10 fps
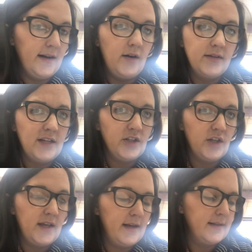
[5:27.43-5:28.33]
I'll touch
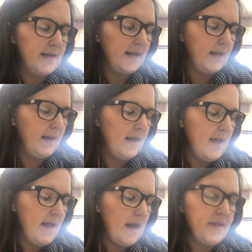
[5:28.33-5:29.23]
on that in a second.
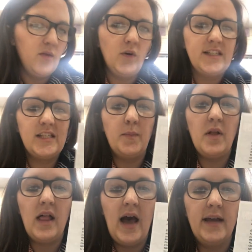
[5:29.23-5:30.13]
And then what
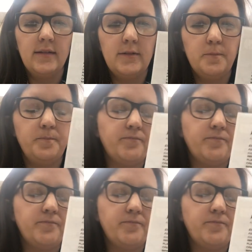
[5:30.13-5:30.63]
supplies.